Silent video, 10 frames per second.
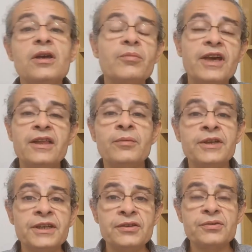pay the
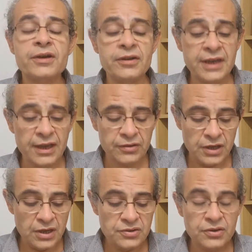money into our account.
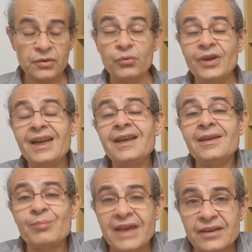So you're not really
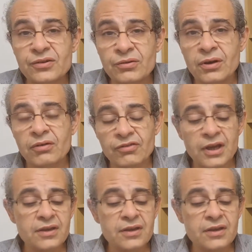any better off.